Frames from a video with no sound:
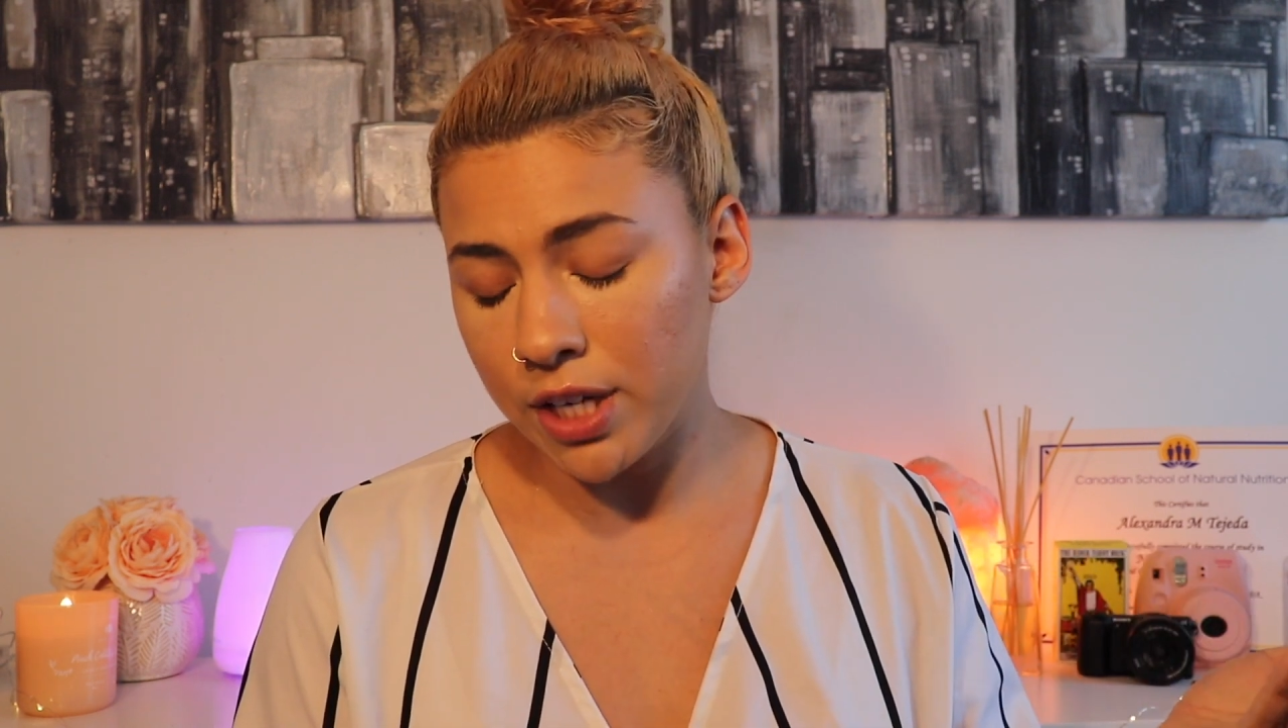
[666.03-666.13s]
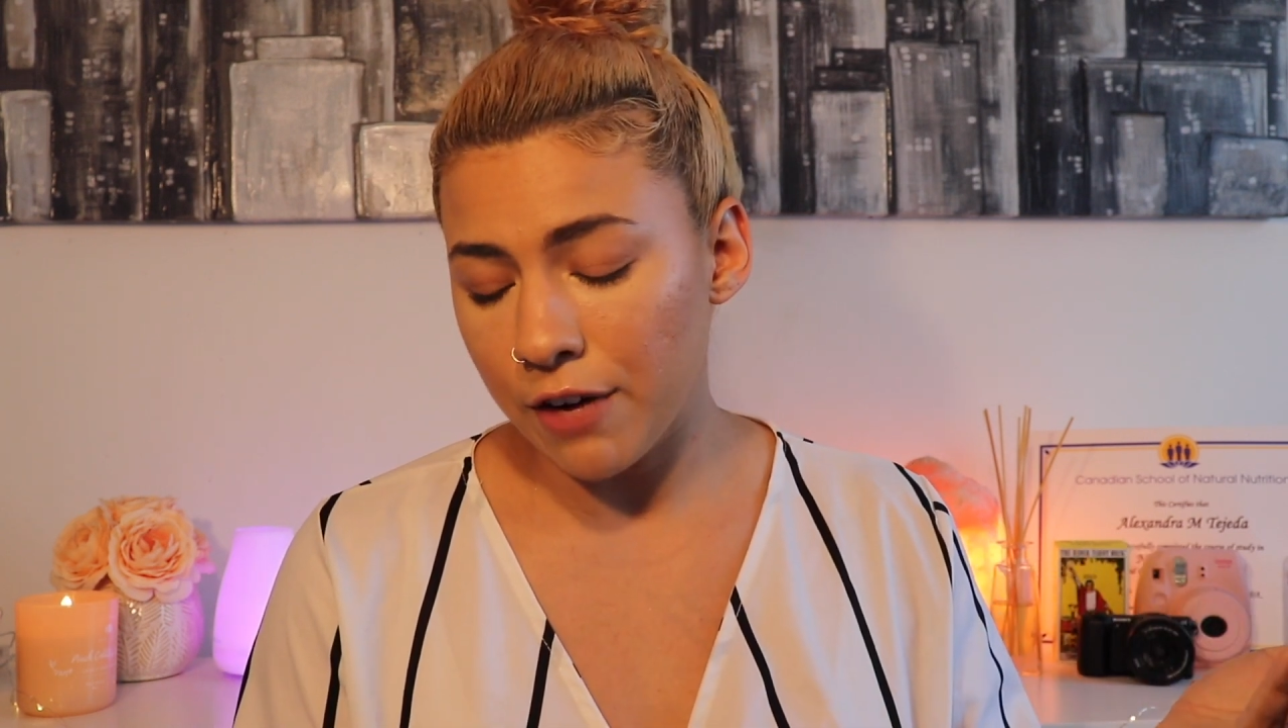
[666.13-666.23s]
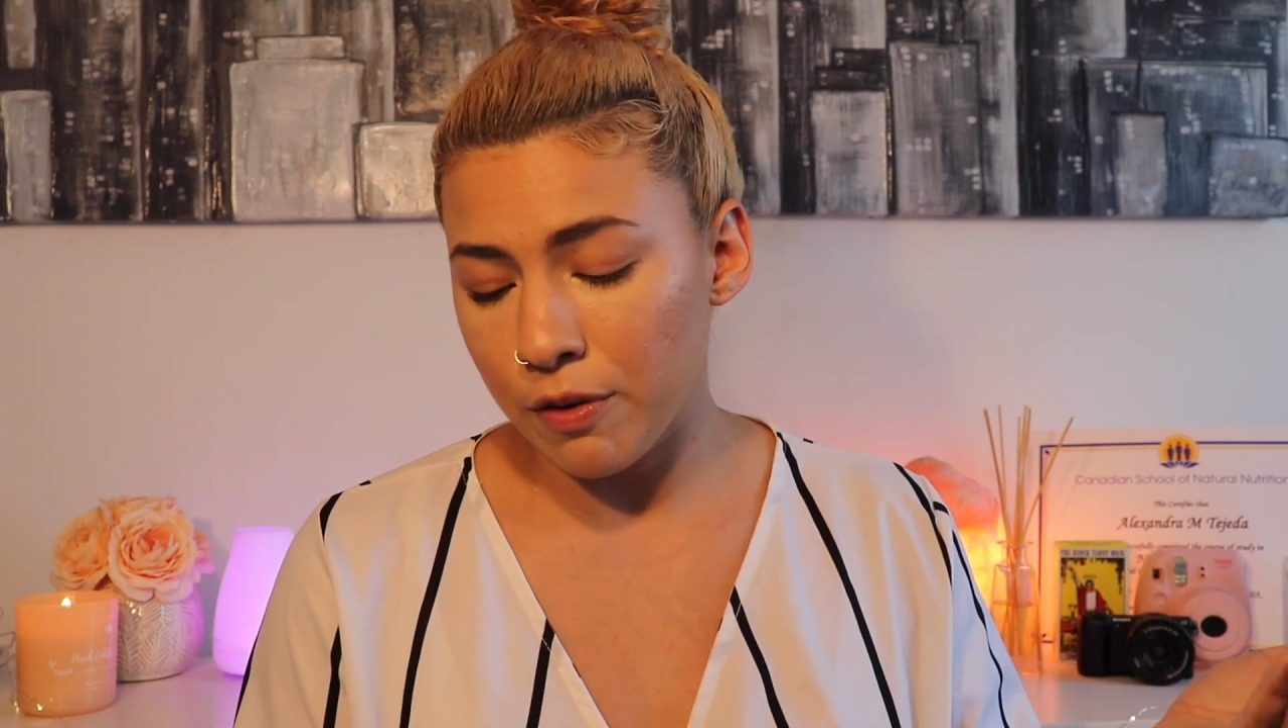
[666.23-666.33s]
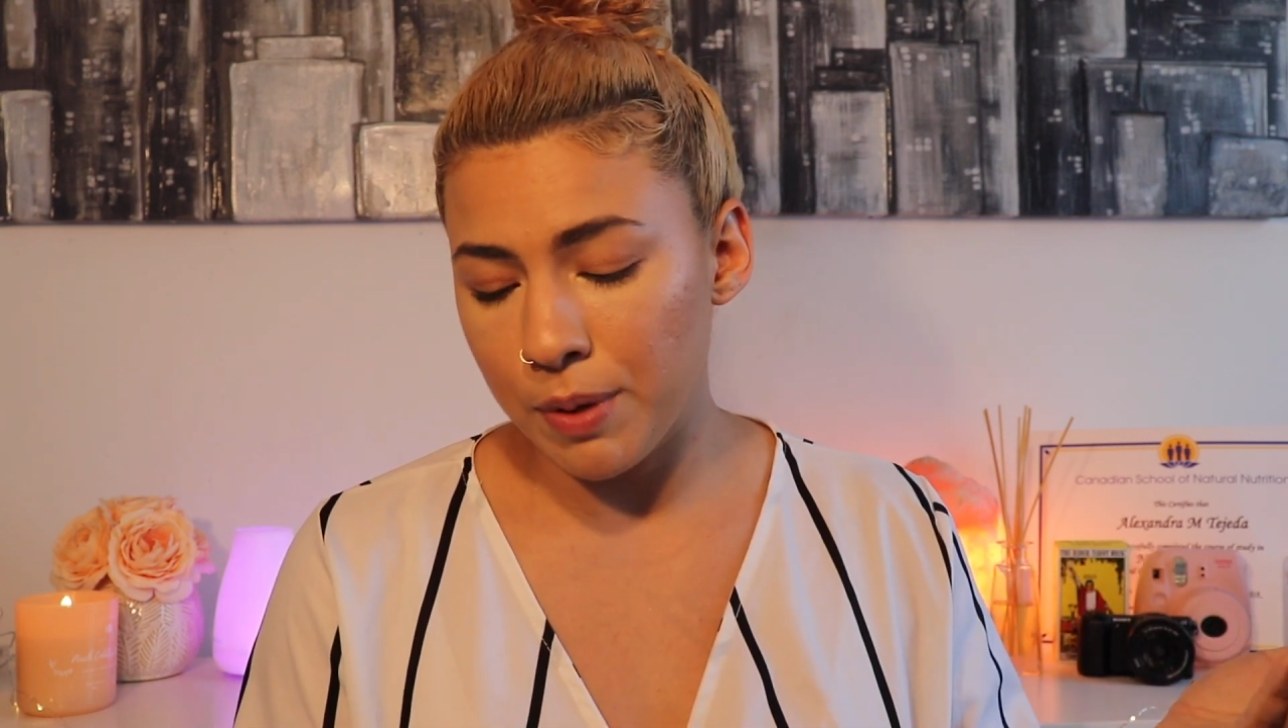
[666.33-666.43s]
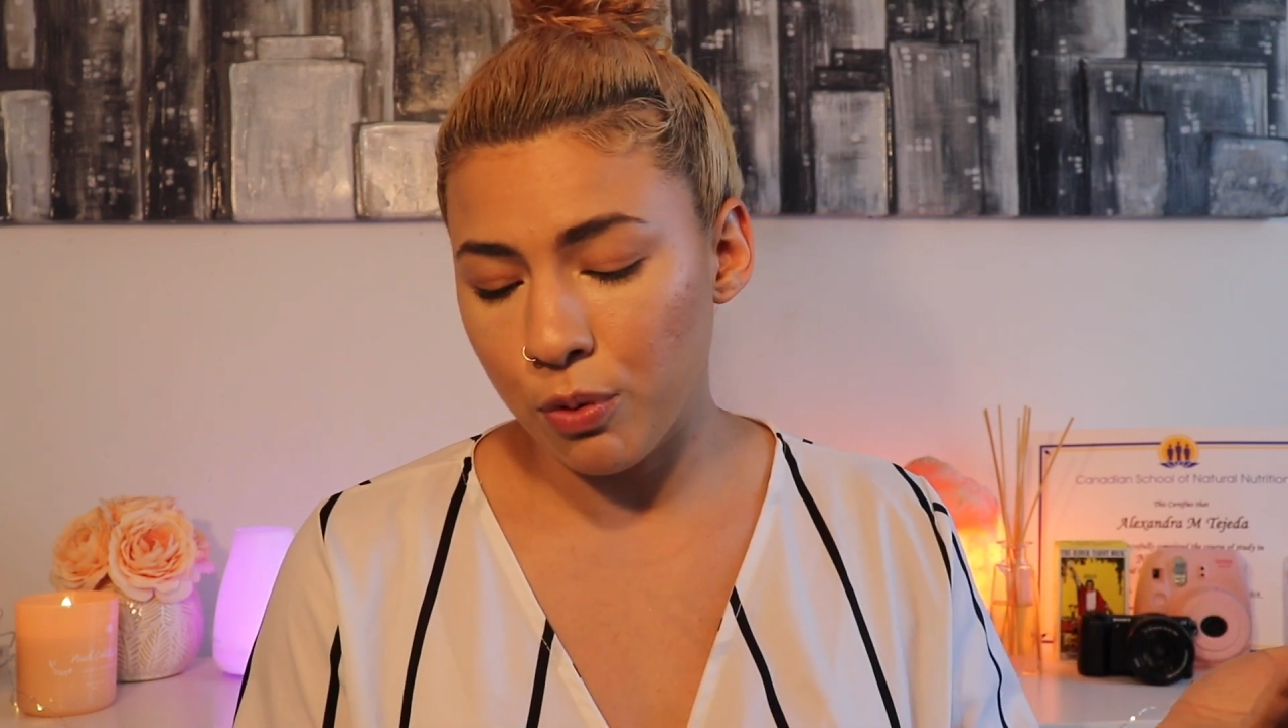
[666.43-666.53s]

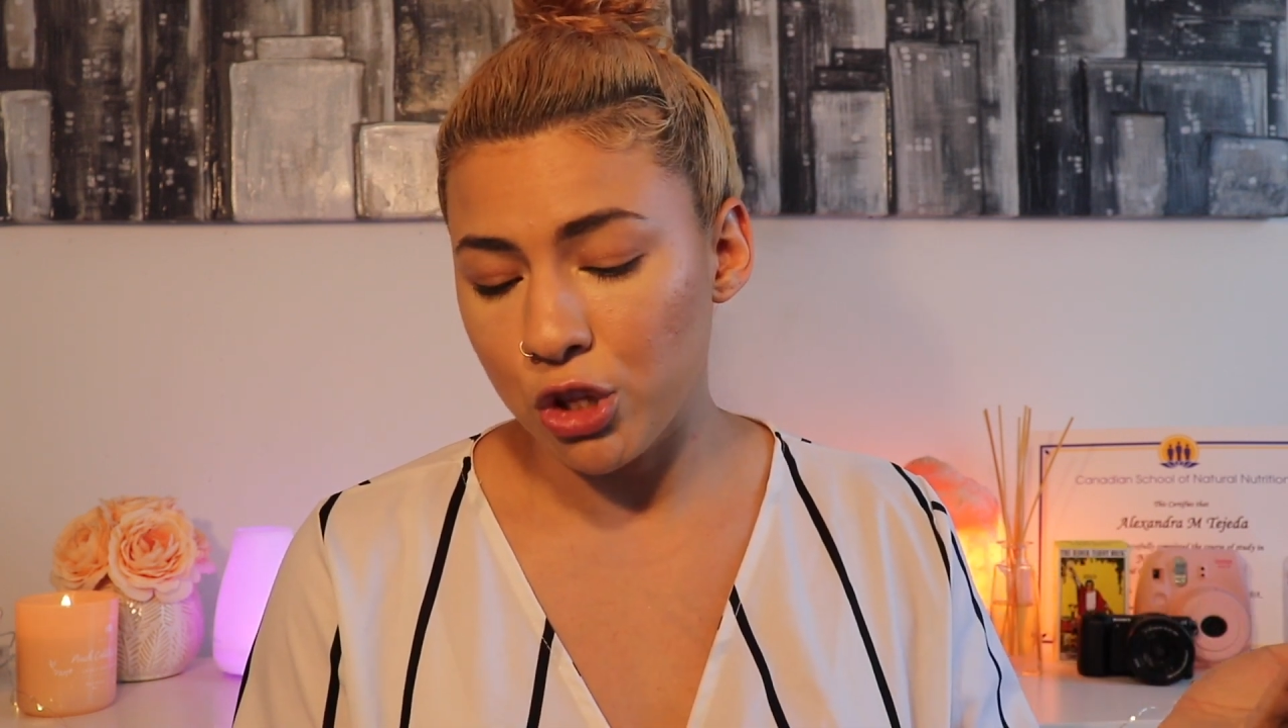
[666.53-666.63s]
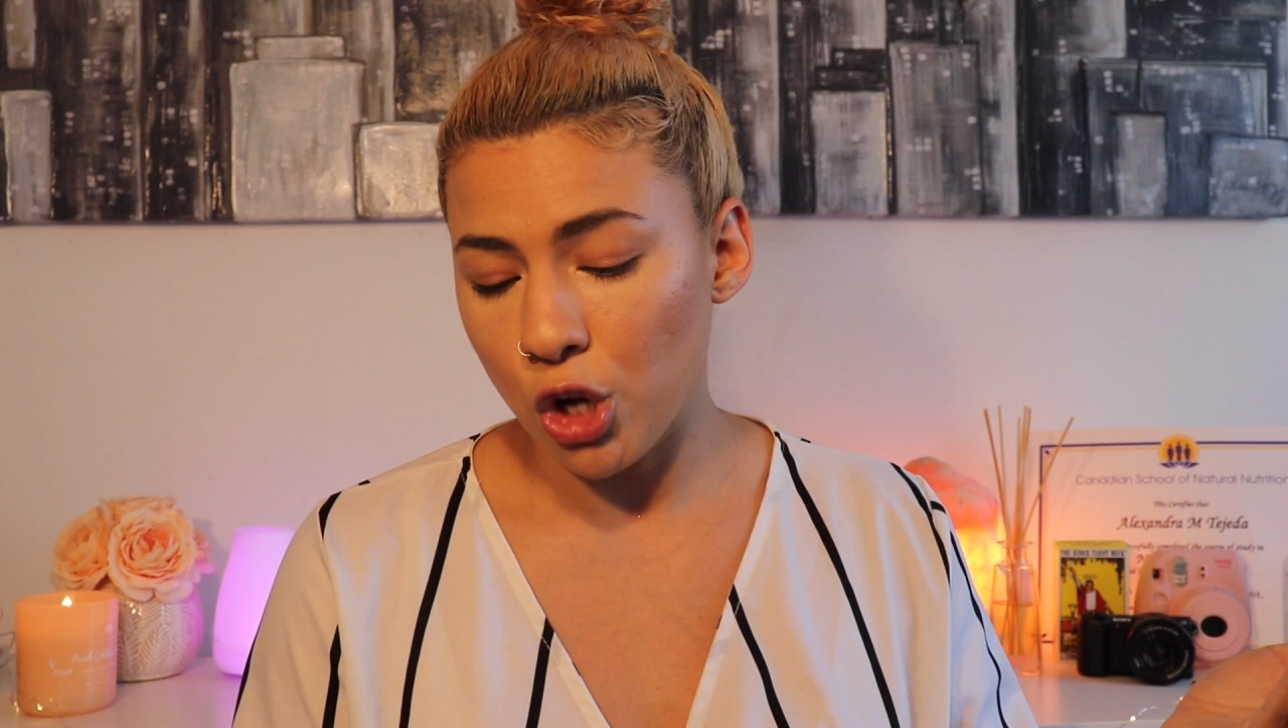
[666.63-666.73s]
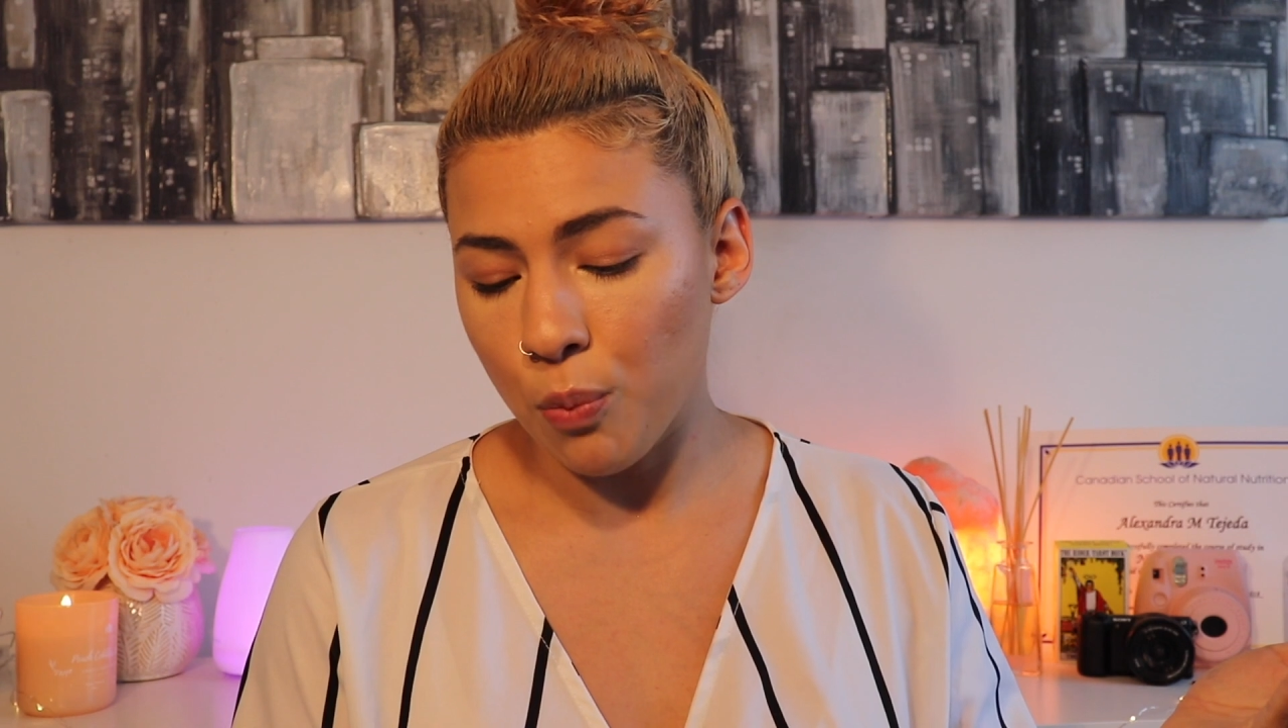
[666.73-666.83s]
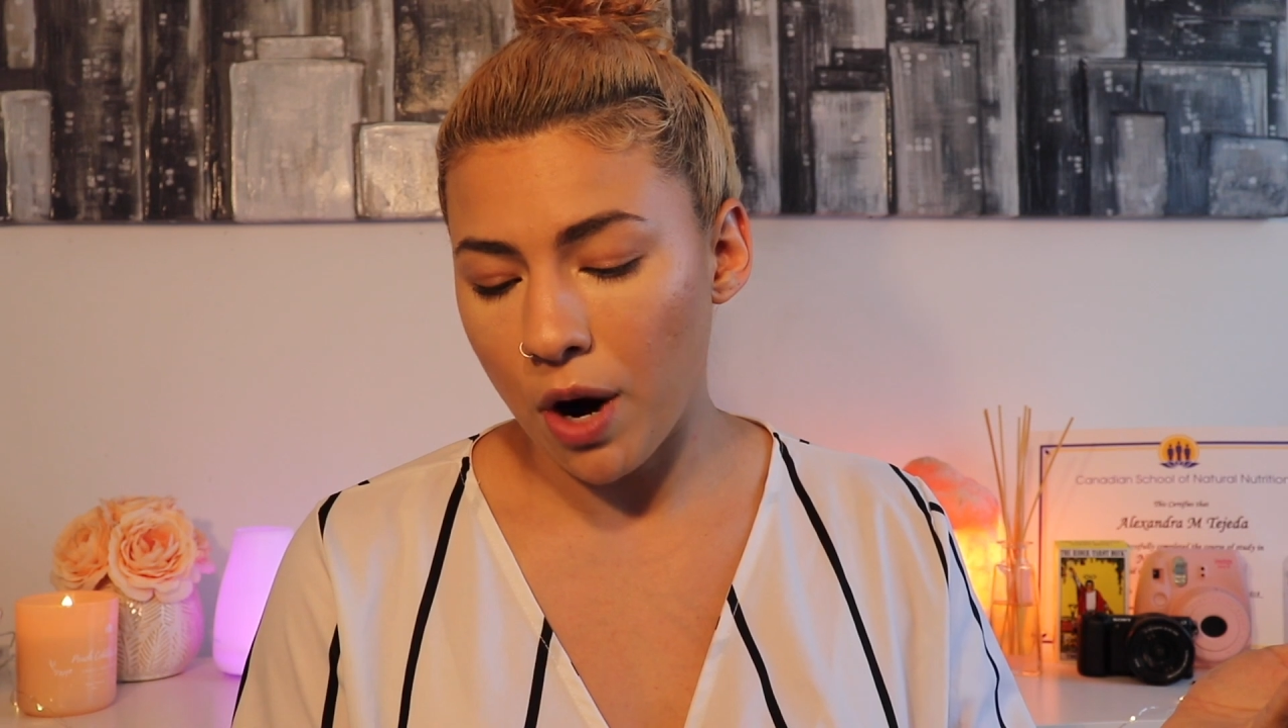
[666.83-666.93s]
enough for people with no